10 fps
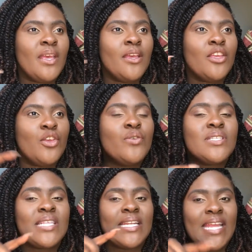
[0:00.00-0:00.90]
use
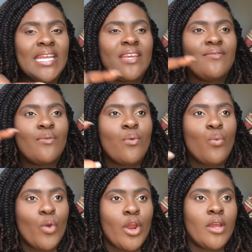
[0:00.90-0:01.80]
the native
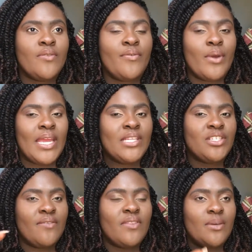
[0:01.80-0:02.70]
word for each
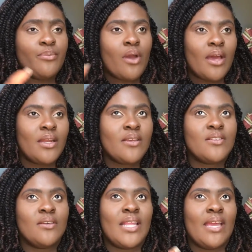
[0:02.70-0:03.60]
of the products.
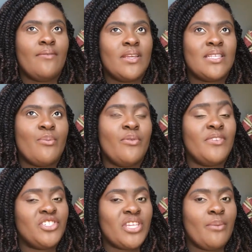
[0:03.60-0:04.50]
So like, for example,
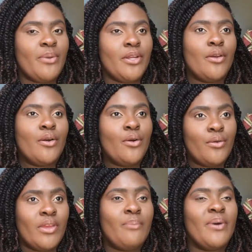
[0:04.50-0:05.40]
Vishay butter
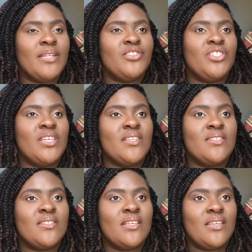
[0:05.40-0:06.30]
ori, but she
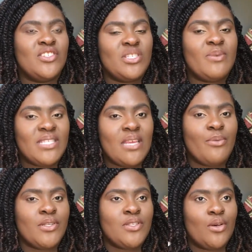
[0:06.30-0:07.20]
speaks
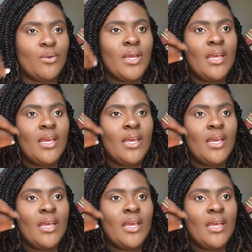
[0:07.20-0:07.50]
Igbo, so